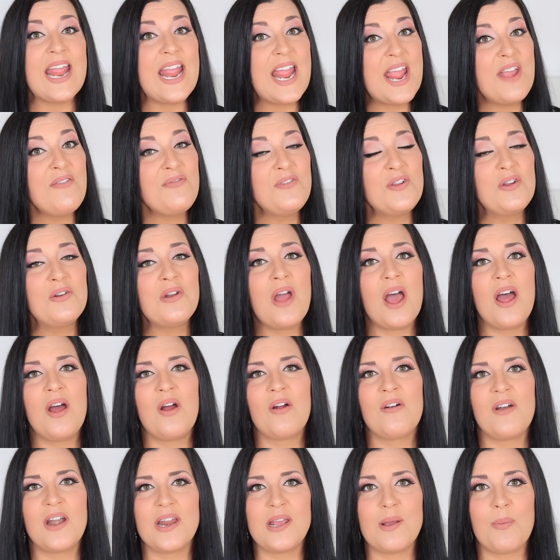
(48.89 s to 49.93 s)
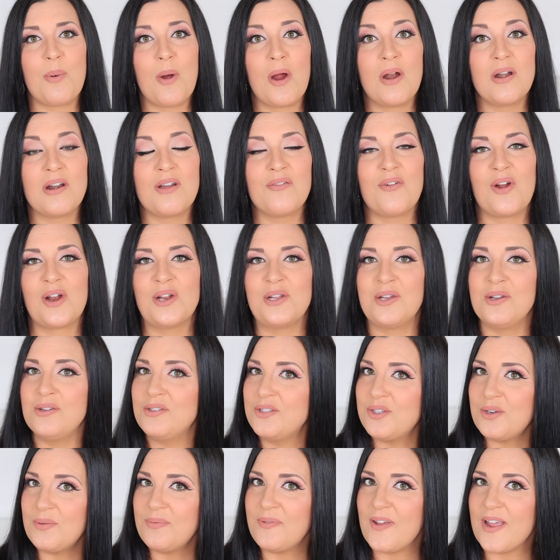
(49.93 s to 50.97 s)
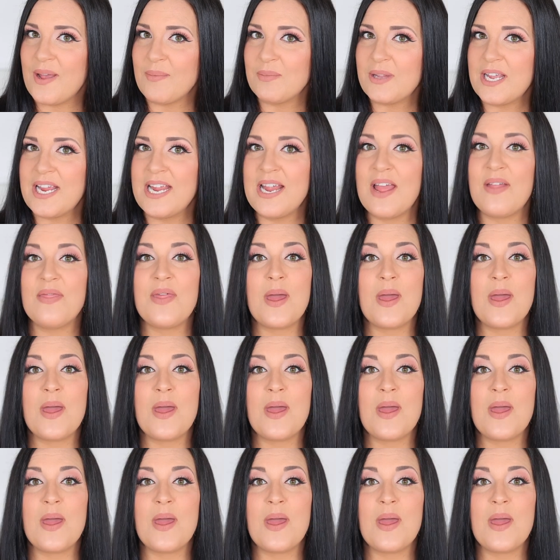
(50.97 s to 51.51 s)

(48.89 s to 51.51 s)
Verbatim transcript: If you're not already a part of our YouTube family,